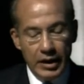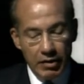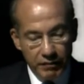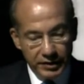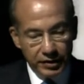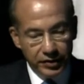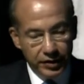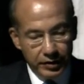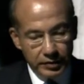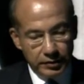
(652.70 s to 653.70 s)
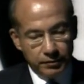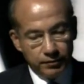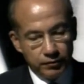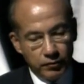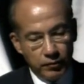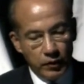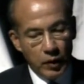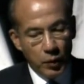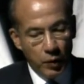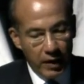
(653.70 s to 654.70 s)
In recent years,
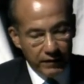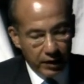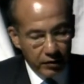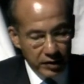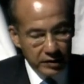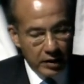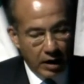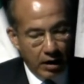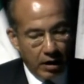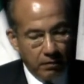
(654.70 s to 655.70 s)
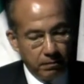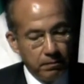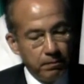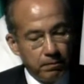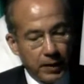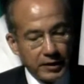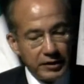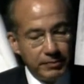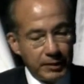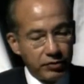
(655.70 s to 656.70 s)
we have encouraged
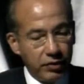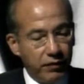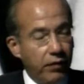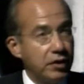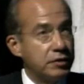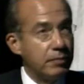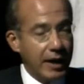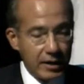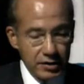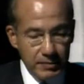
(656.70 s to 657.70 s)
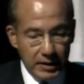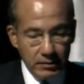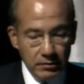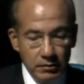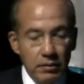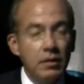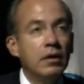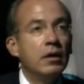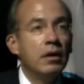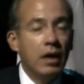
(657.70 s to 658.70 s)
participatory forest management,
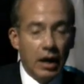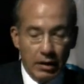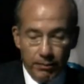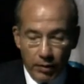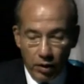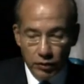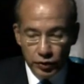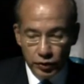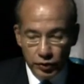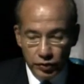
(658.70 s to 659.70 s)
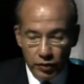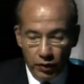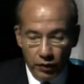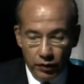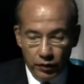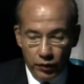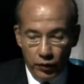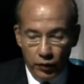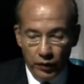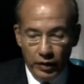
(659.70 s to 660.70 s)
an approach through